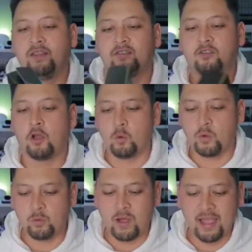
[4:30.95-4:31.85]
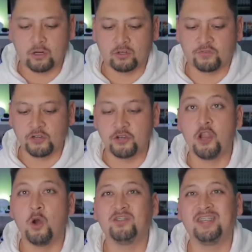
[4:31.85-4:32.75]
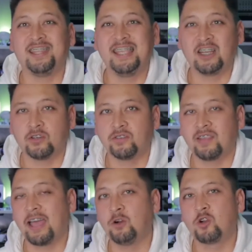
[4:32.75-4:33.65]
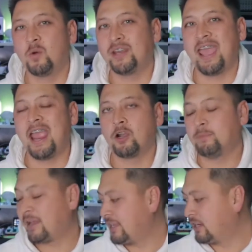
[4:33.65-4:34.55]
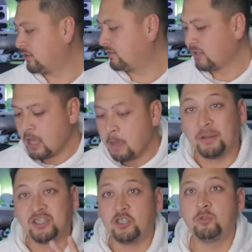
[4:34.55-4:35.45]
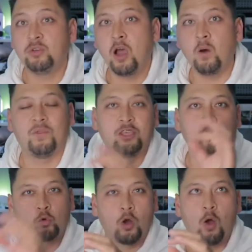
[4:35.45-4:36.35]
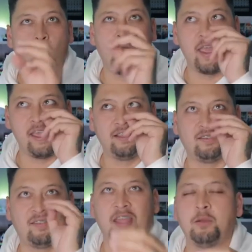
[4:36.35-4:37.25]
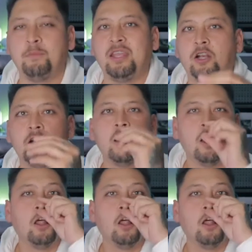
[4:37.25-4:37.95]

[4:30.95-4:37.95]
This is called the Weed Whacker. It's for your nose and ears. I don't grow any hair in my ears, but did you know that you grow a centimeter